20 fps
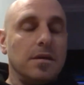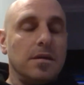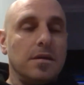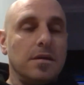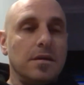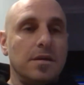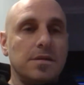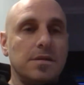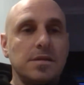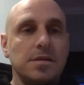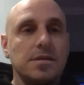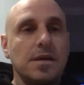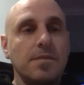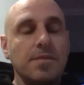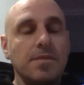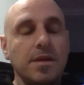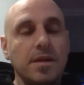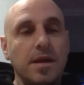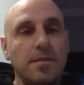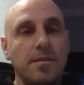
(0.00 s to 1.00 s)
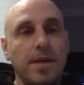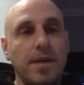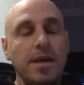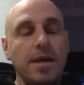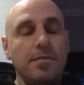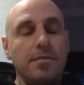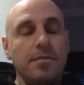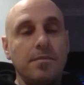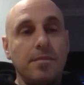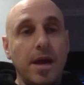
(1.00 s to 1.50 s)
this is something that
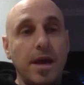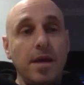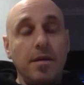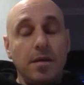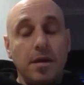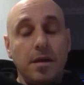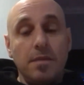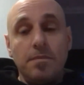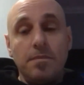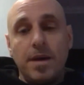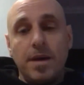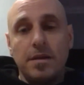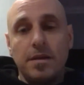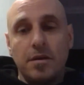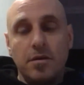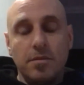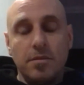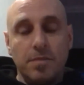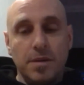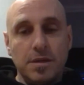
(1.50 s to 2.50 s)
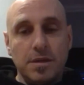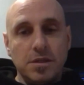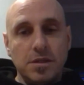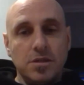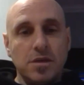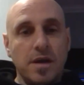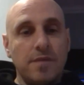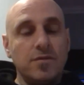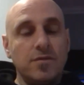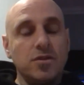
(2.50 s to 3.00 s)
may impact their ability
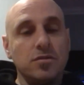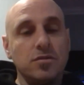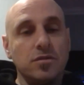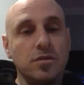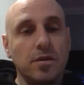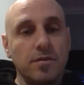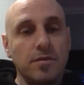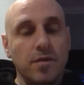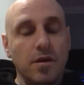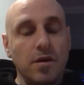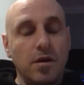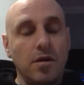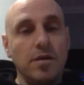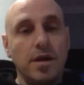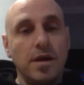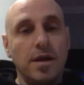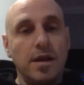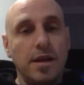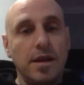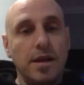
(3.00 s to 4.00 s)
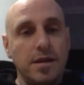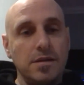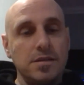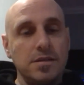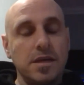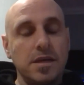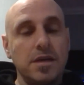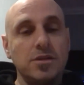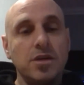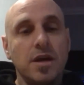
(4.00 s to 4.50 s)
to have children of their own at a later
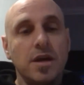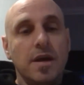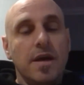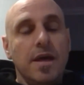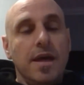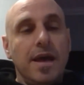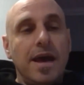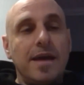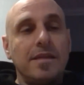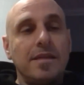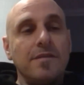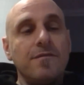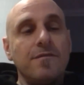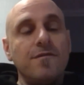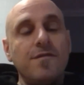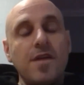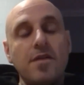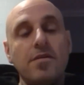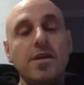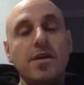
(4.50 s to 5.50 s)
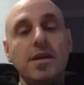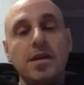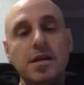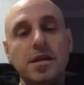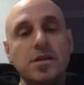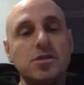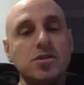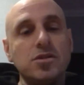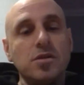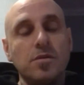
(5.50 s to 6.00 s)
stage. At the very
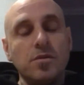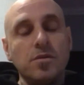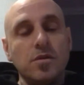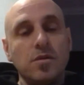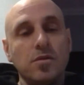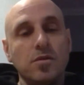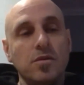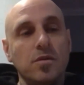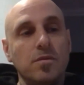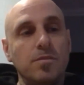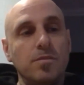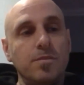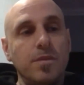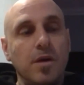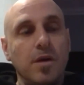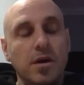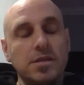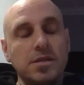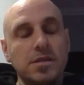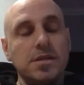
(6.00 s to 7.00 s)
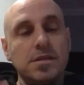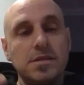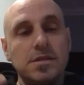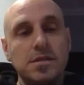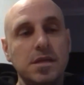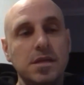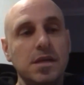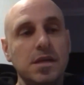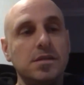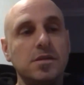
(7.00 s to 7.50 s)
least, you're planting
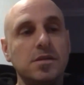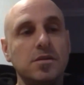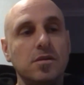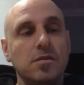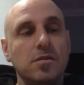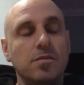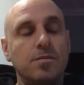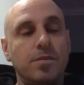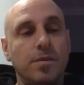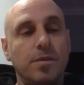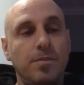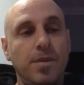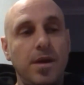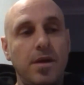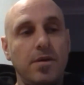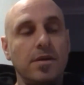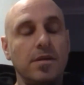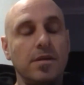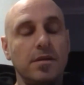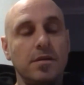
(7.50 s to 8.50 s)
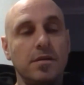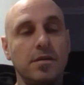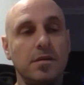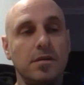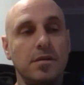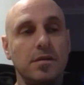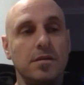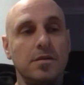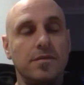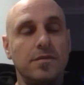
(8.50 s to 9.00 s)
seeds, and you're preparing
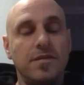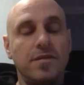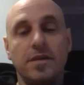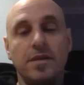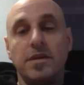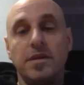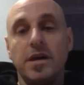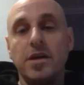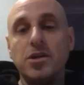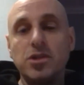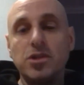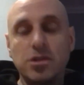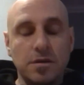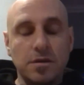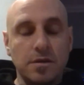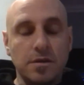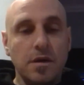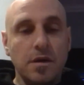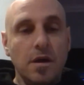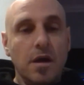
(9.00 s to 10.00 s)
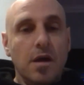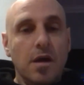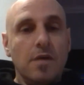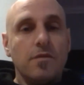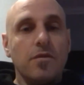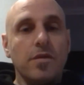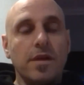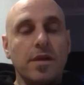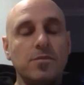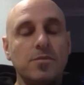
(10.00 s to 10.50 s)
the foundation
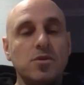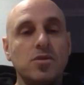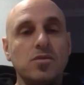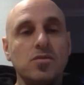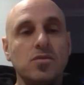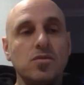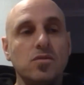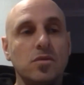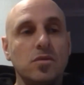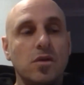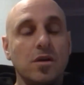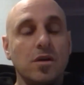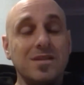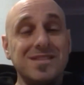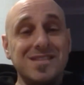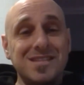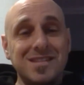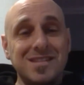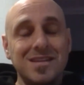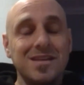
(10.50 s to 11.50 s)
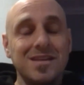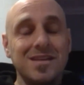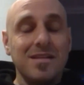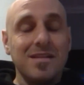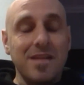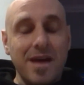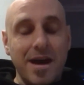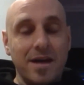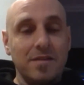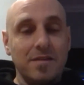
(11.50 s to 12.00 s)
for them to consider
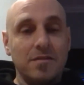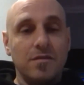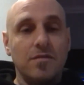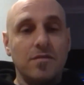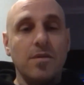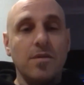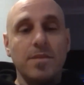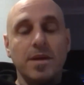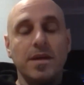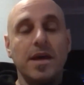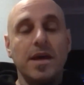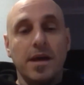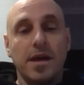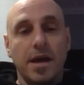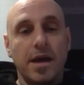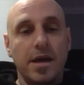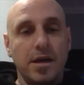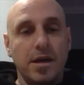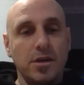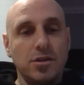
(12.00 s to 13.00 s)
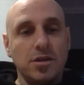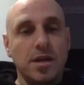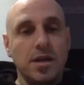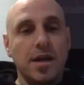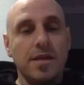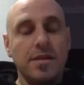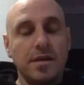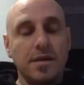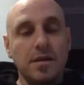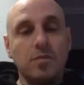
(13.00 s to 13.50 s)
that from a young age. And I
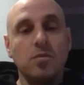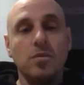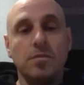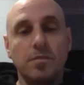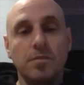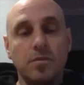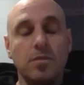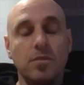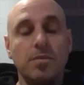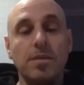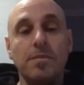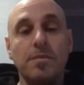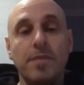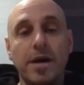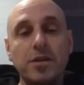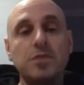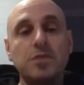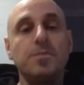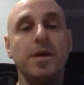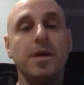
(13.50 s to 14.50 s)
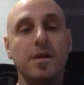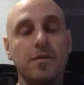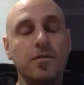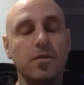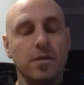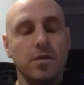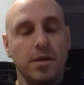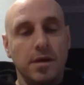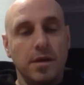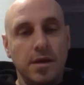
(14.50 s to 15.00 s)
think it would be much better
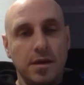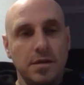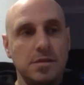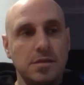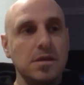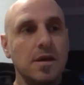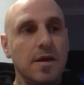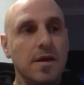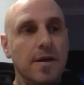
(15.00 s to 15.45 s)
for the kids